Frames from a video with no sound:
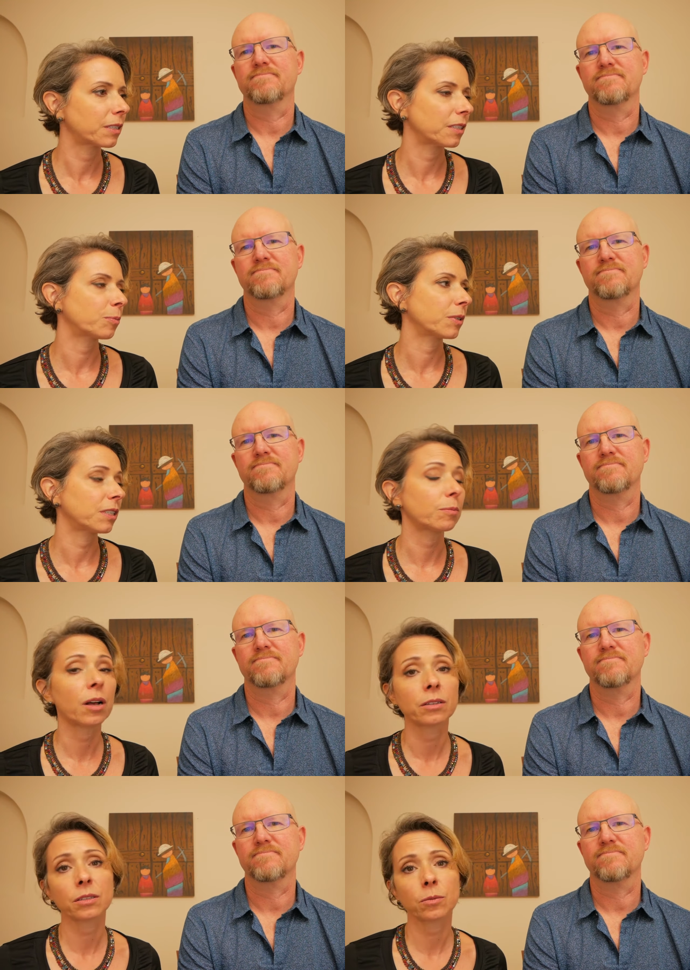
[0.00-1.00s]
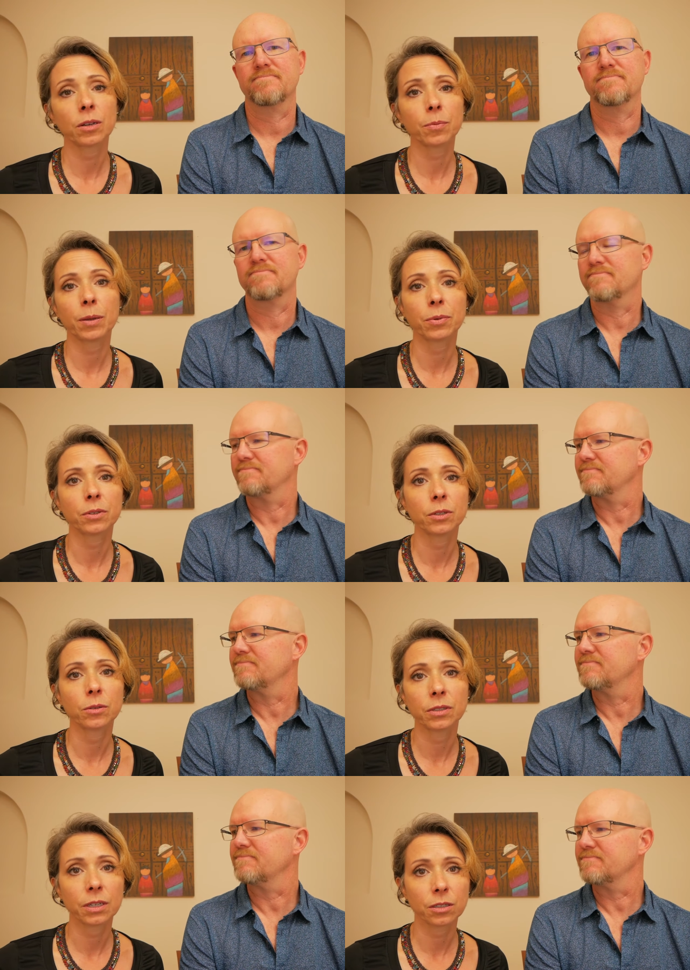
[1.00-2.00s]
Speaker 1: because it's pretty small. And so what people do
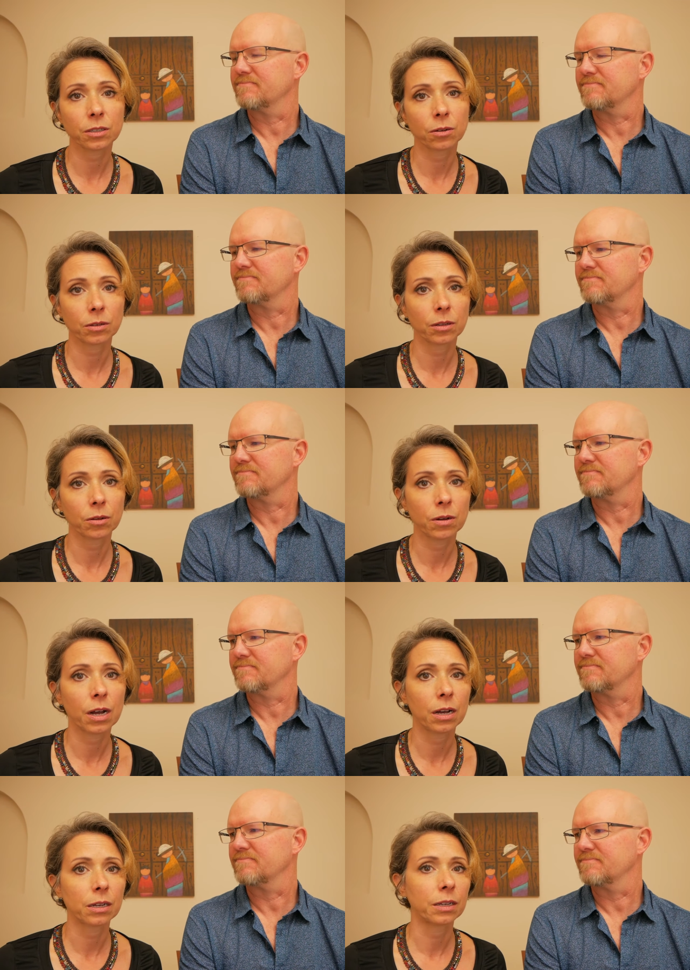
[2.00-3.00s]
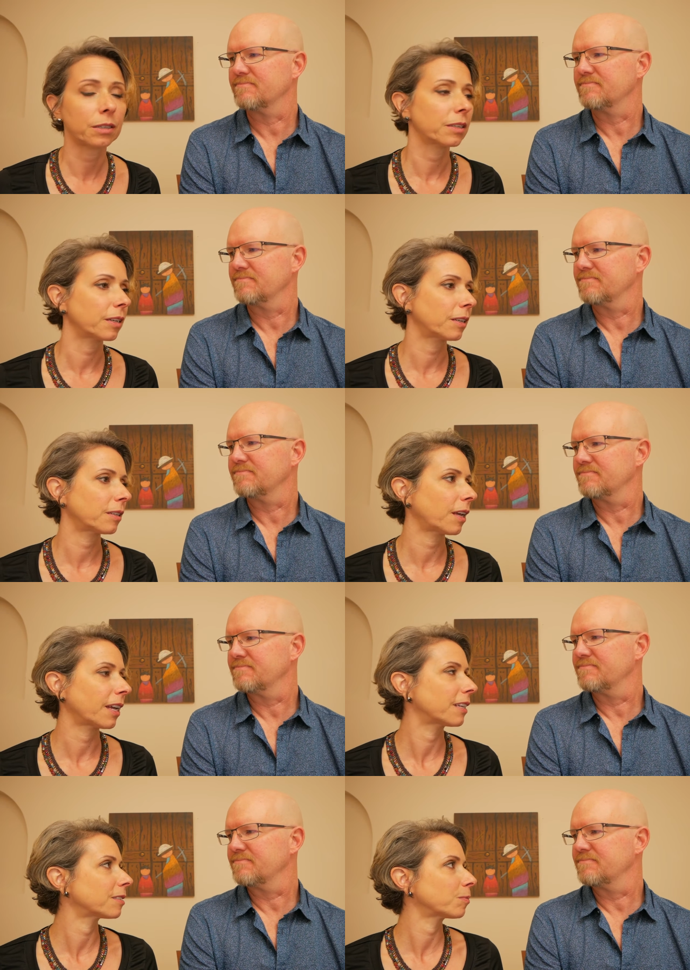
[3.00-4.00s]
is they just go to Loja and I
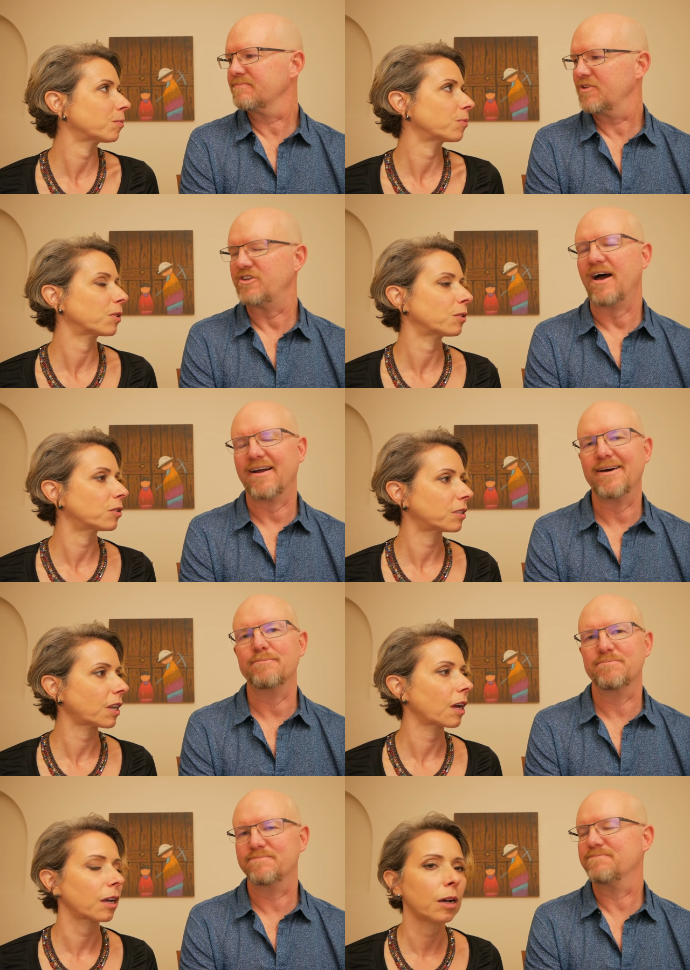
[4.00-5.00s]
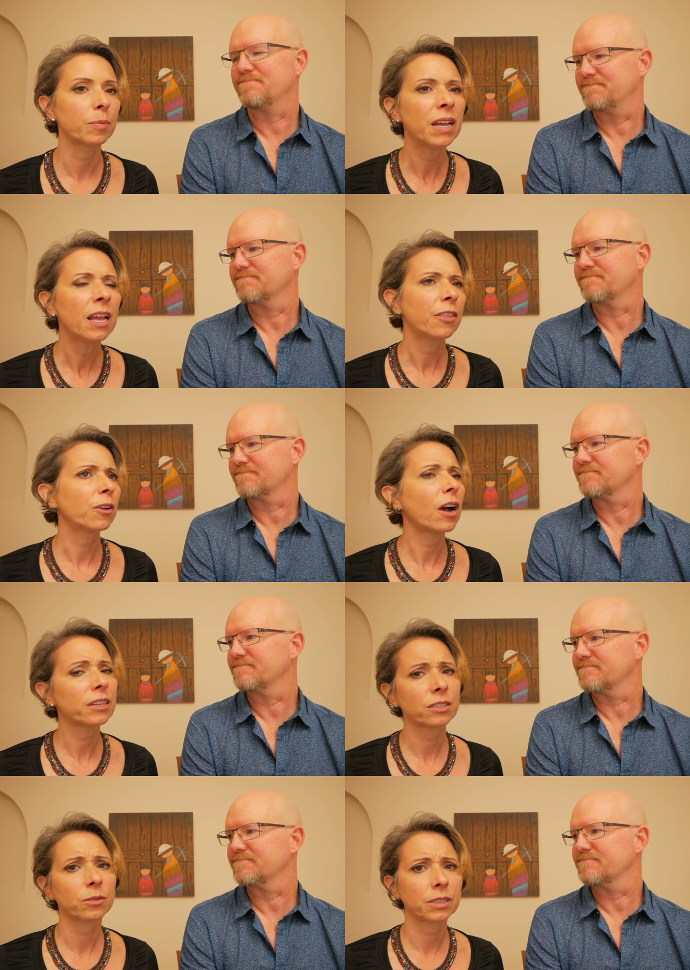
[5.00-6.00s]
guess stock up. Stock up. There
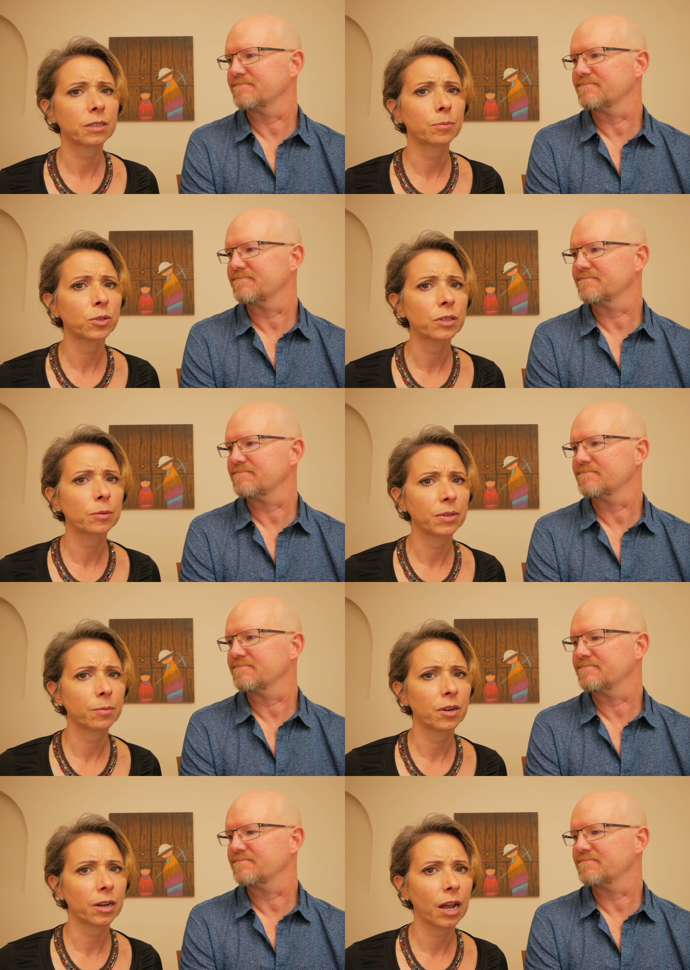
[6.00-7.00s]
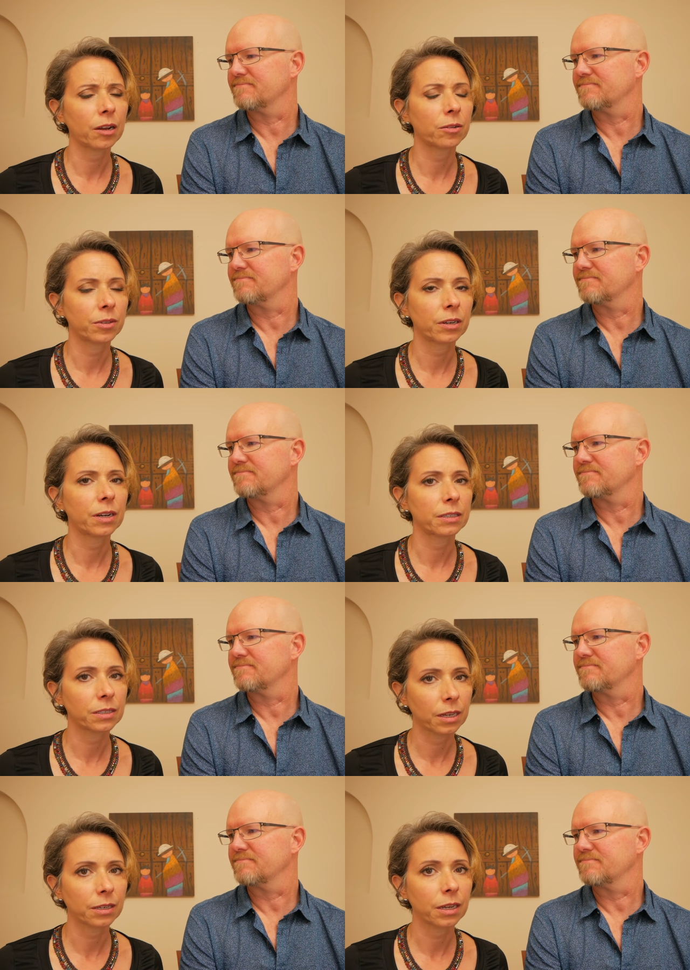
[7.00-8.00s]
also is a really big mercado there on
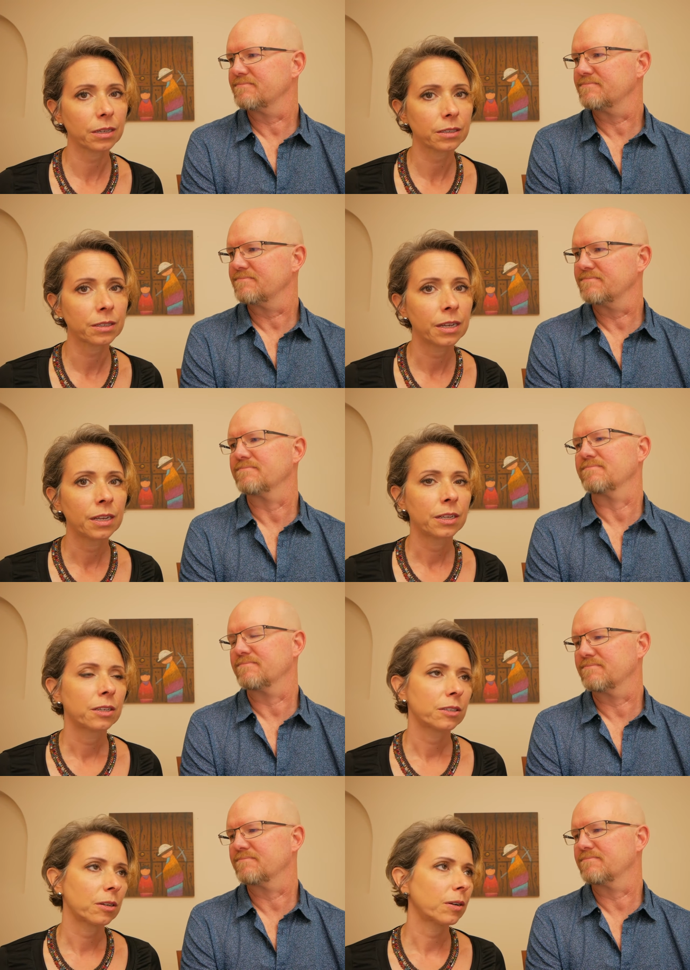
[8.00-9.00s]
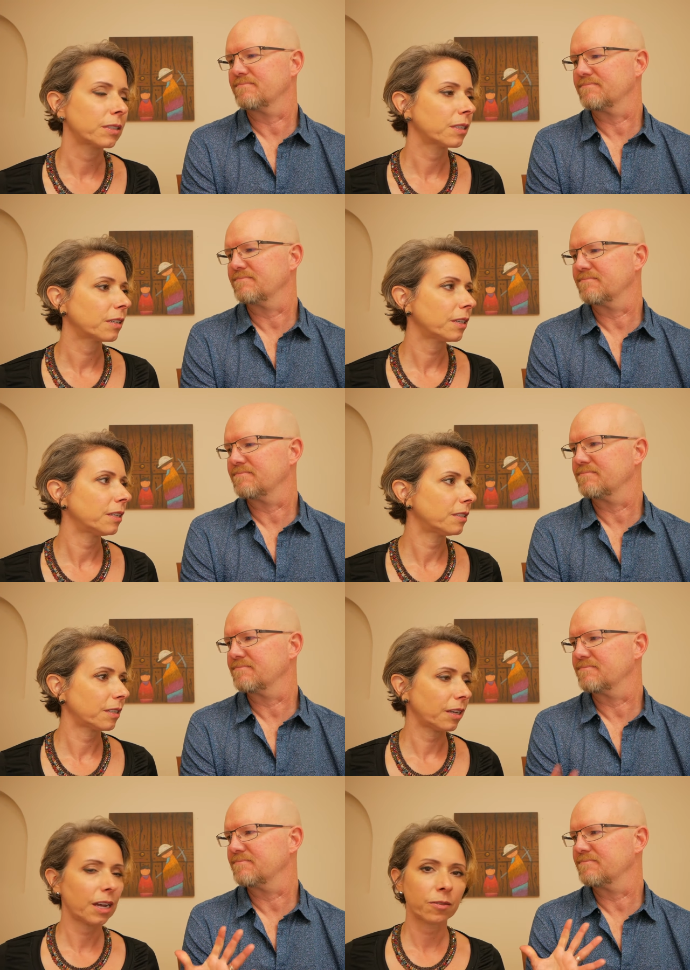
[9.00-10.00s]
Sundays. Mm-hmm. So on Sundays
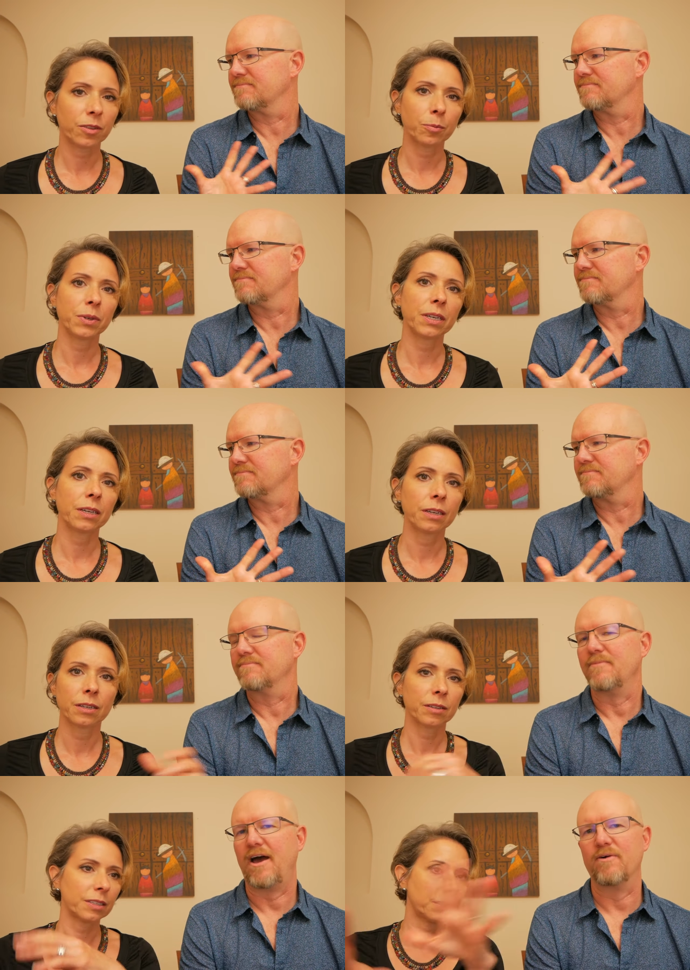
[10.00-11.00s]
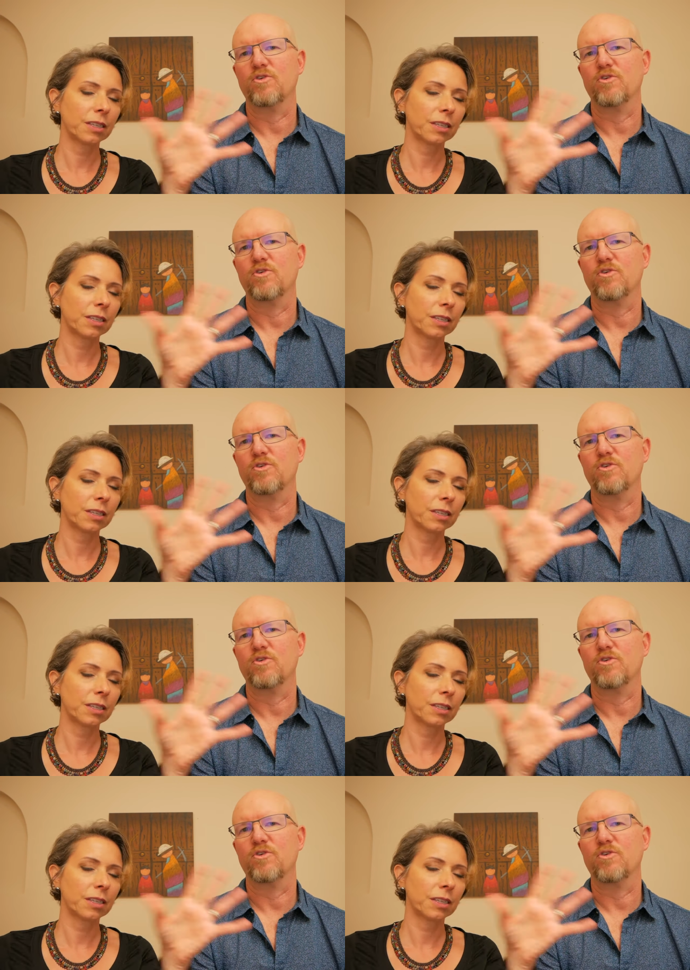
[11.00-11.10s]
they have the big. The